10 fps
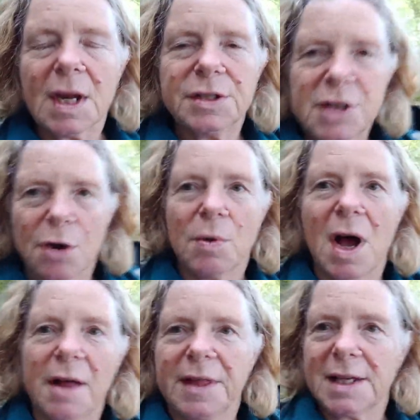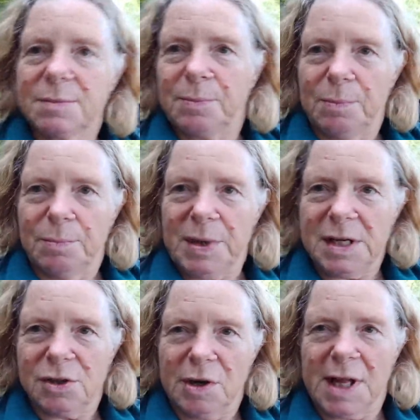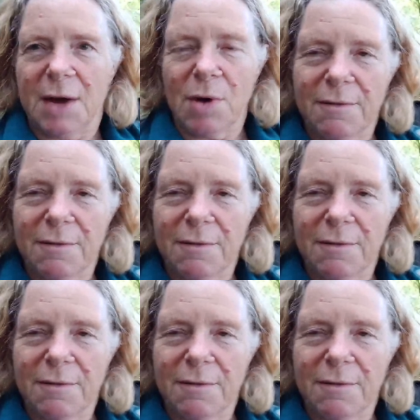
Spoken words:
So that's been doing there.